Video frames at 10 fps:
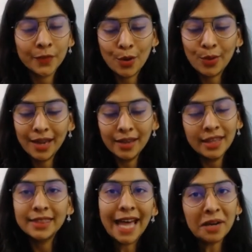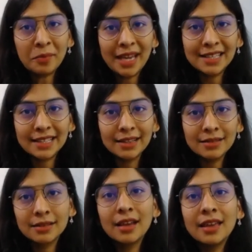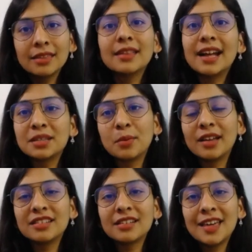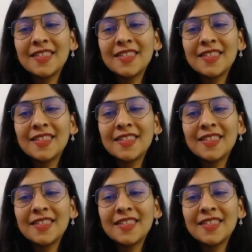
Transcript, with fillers: Okay, that makes sense. That's what